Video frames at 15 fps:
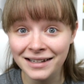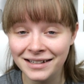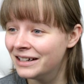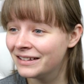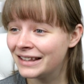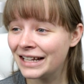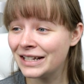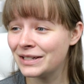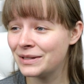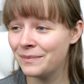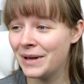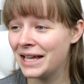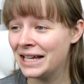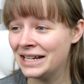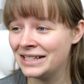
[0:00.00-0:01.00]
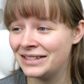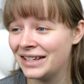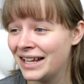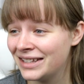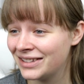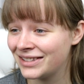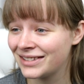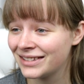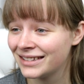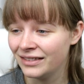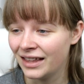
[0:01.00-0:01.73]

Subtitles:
That doesn't make any sense.